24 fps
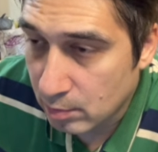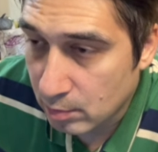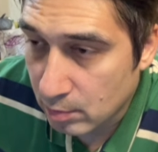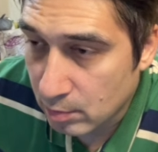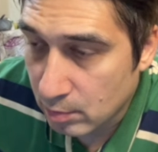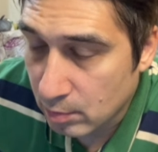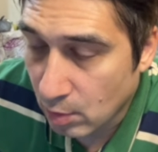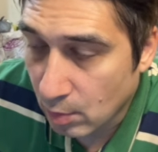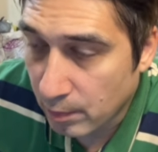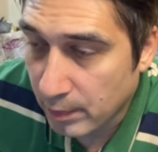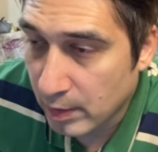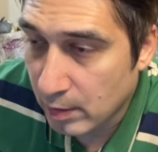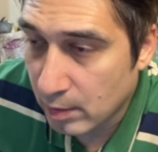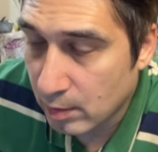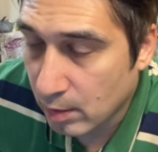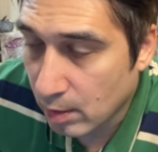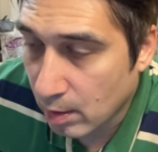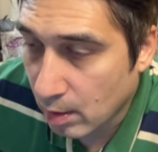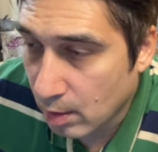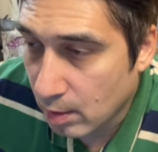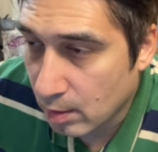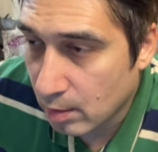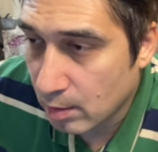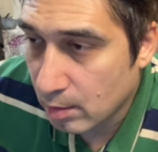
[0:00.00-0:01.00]

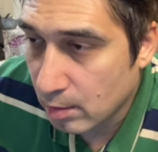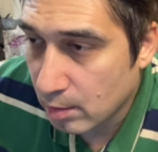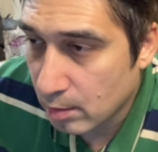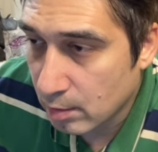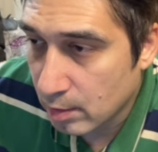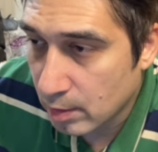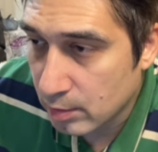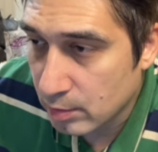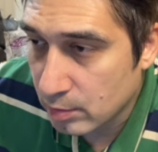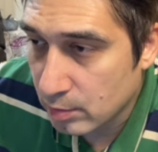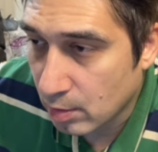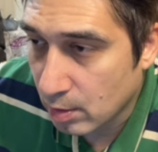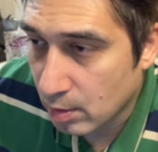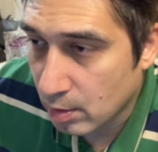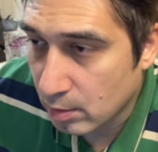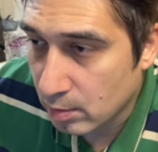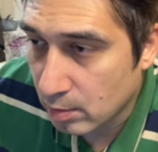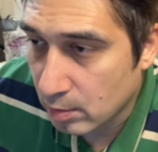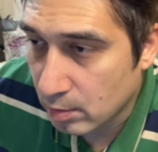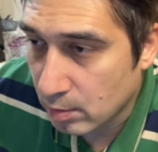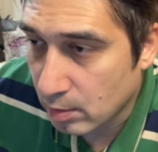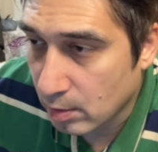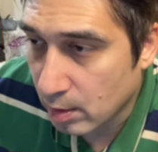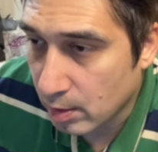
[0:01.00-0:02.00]
OpenClaw installed
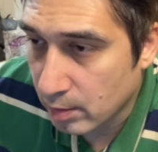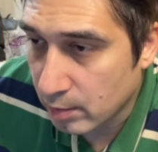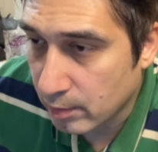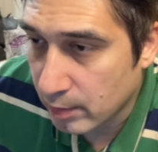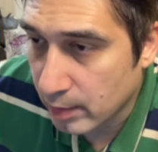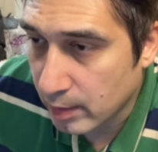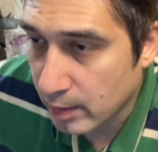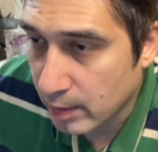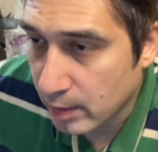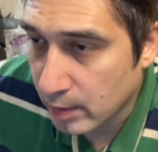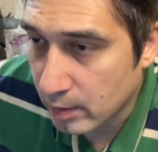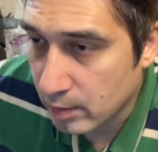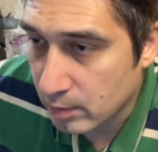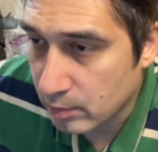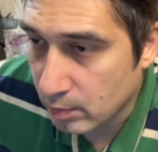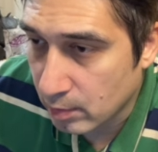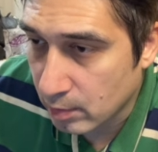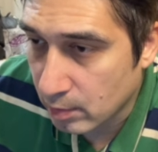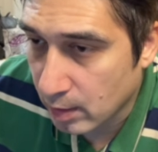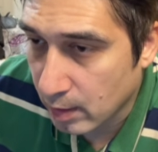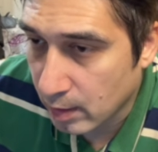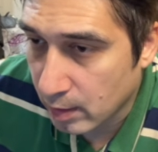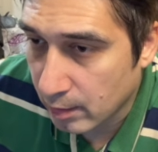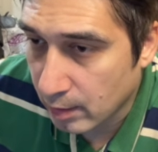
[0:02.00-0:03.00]
on Claw 3, this will
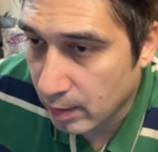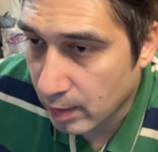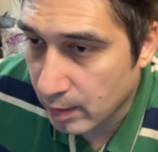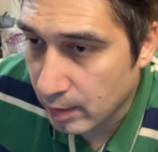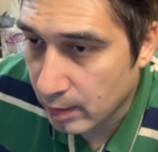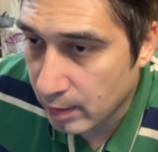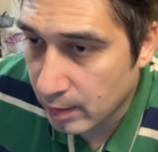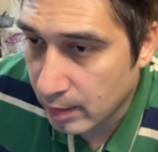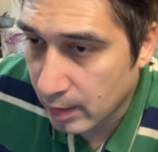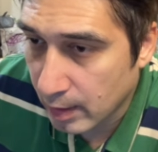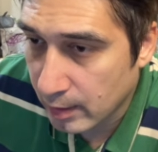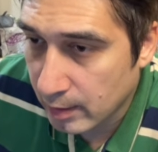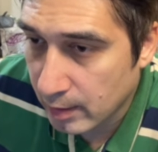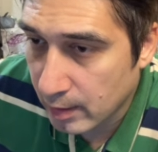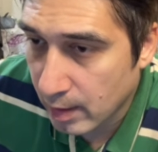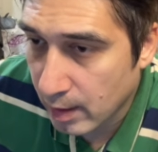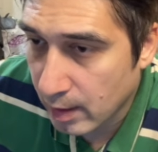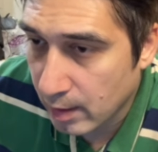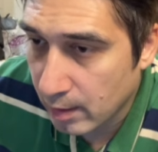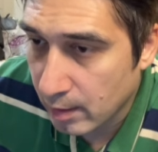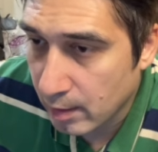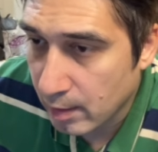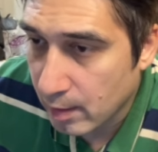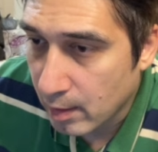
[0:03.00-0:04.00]
kind of auto detect that.